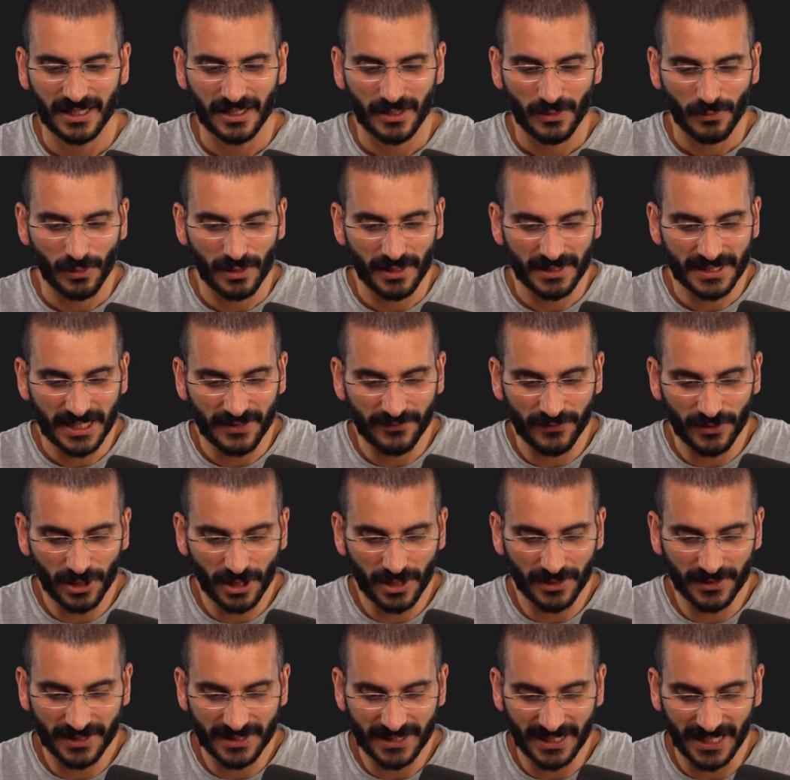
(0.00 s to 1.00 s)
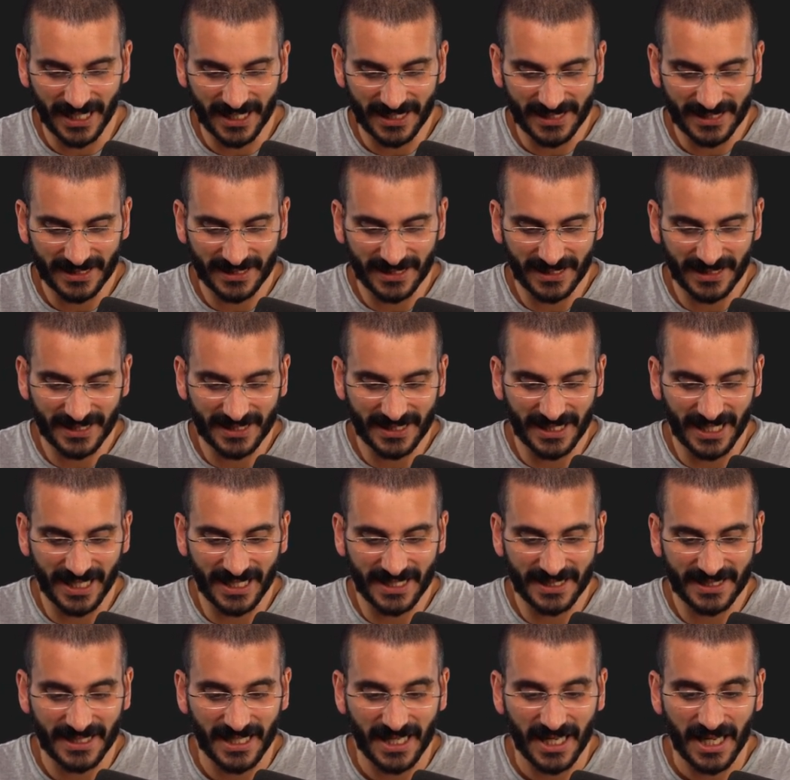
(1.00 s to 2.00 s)
Well, let's have a look at the test, and it
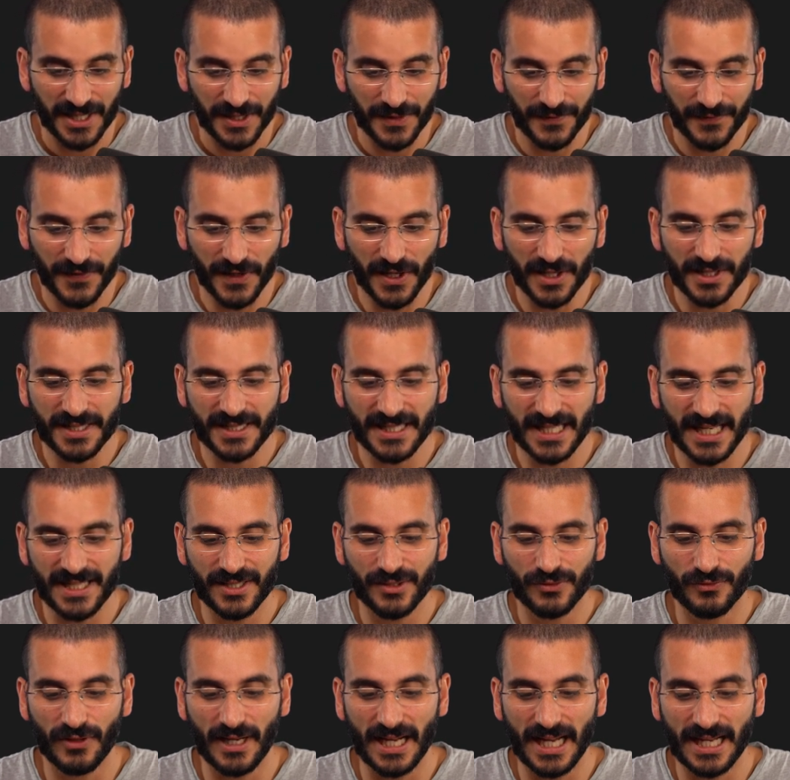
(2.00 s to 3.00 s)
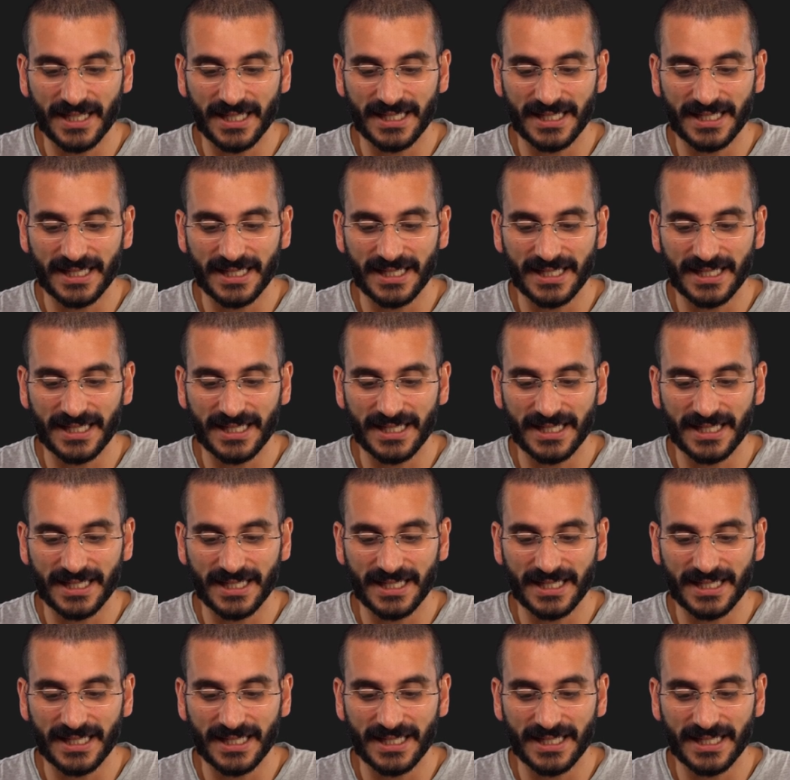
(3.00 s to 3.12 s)
says the first test ran.